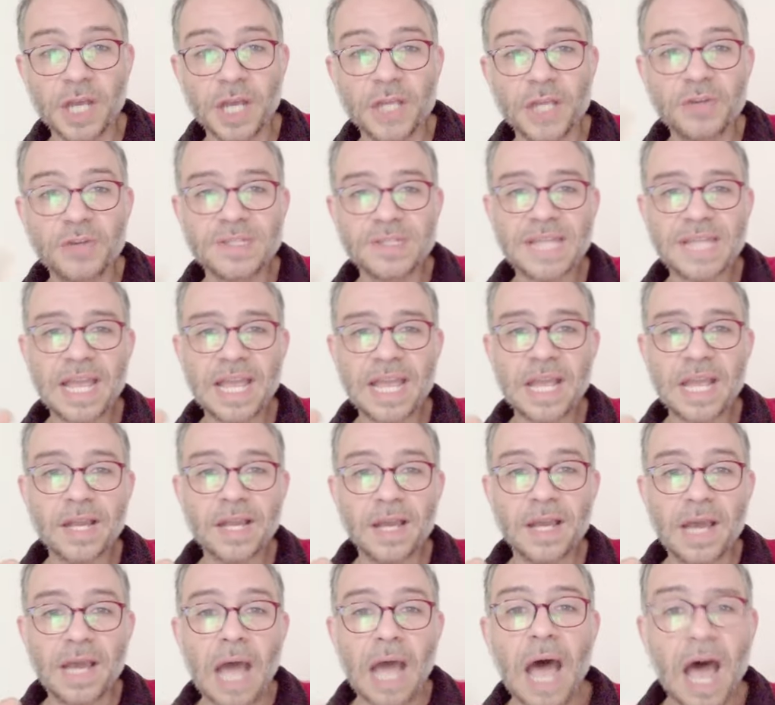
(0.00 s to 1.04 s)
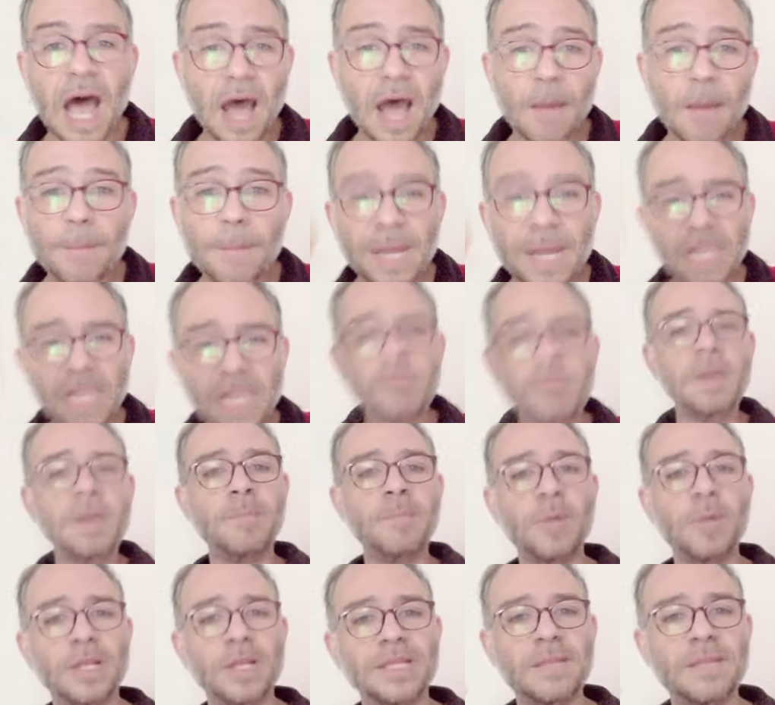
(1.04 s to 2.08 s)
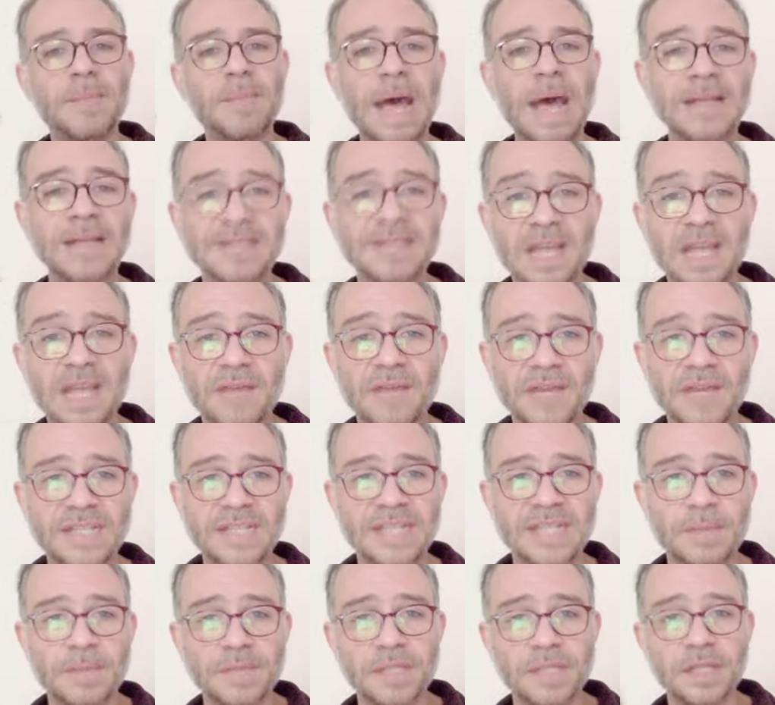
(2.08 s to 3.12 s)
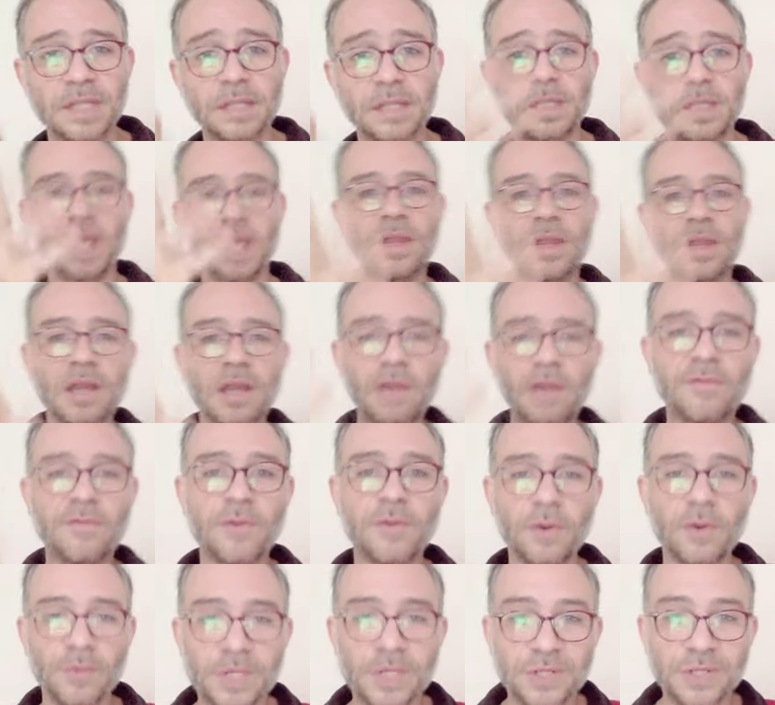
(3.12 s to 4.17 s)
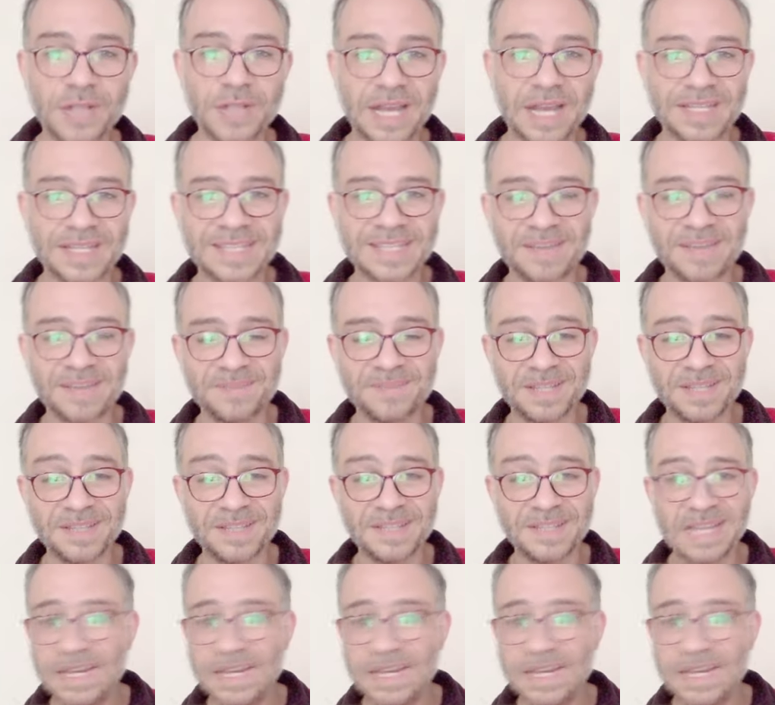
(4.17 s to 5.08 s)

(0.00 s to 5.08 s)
you're saying, many people in the past have accepted it, therefore we should accept it.